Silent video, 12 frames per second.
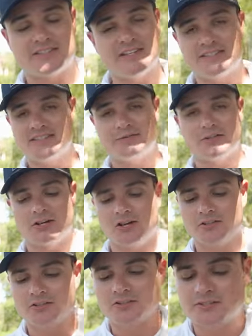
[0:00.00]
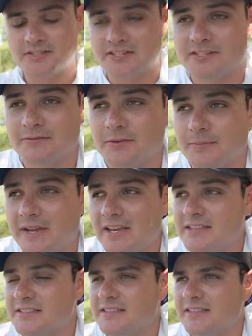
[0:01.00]
six different colors, six different
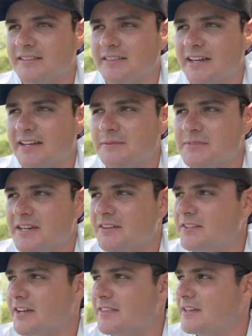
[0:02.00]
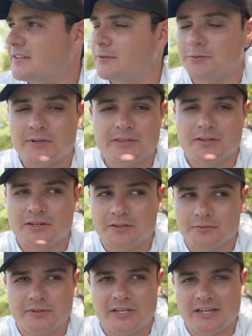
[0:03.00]
baits, and that comes down to I think three
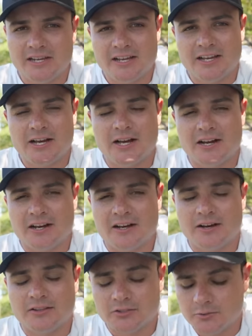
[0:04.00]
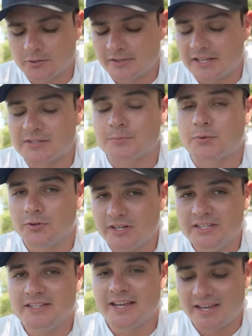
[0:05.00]
thirty-three uh, a lure. That's
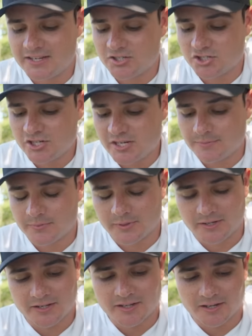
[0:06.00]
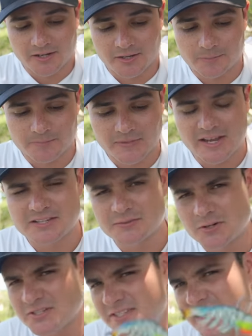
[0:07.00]
pretty dang cheap. Um, as
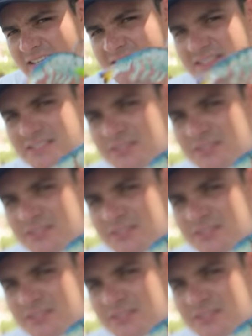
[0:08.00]
far as things